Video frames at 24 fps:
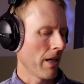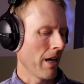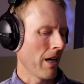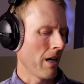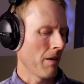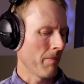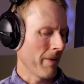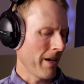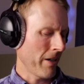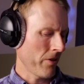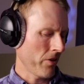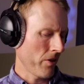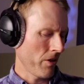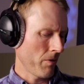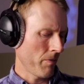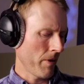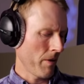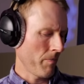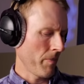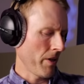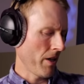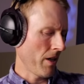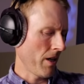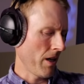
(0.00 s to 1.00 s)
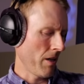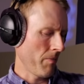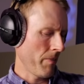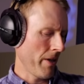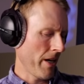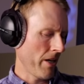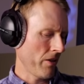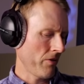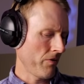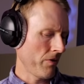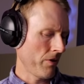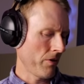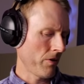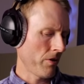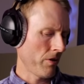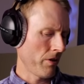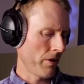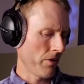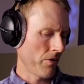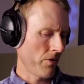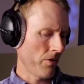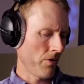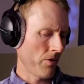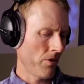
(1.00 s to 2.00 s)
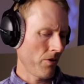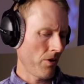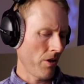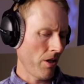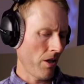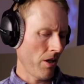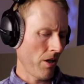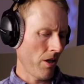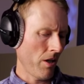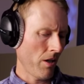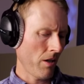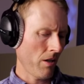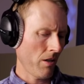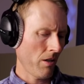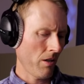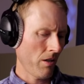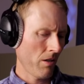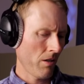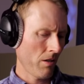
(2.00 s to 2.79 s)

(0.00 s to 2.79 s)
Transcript: um, actually there might be a high-pass filter. Let's just check.